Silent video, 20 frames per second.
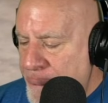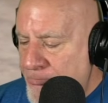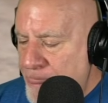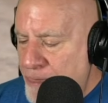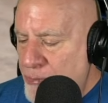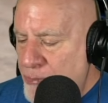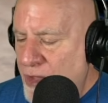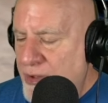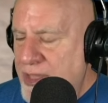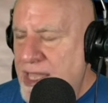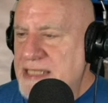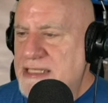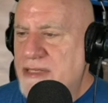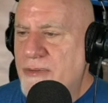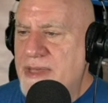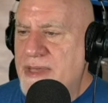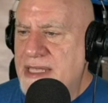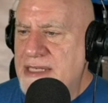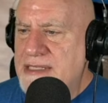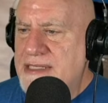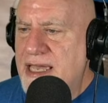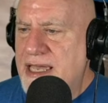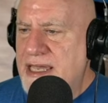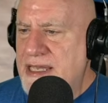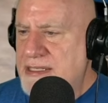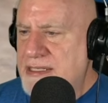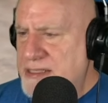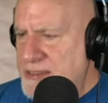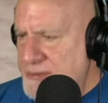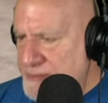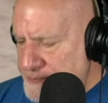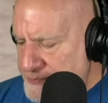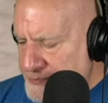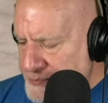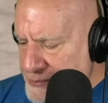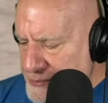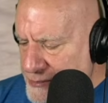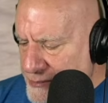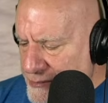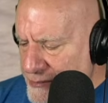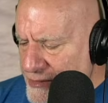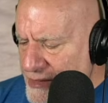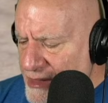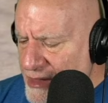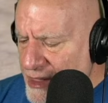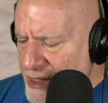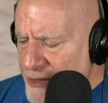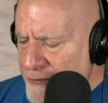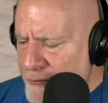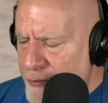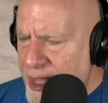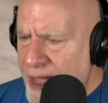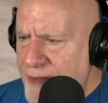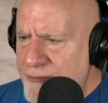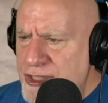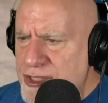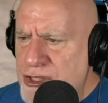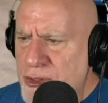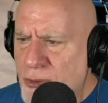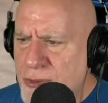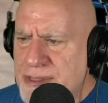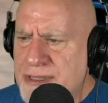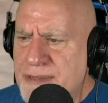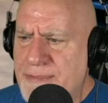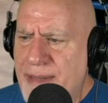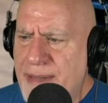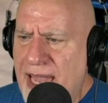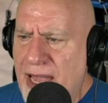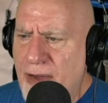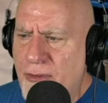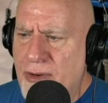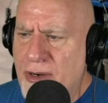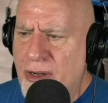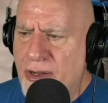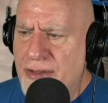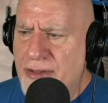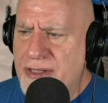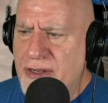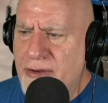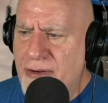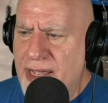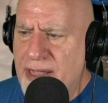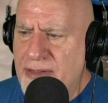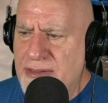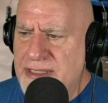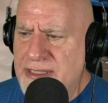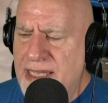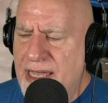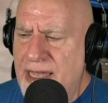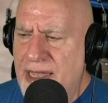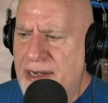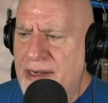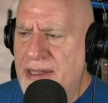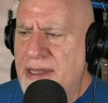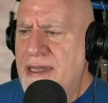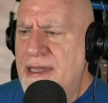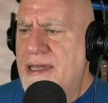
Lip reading: Okay, so in this case, if we have a short to power on the ground side,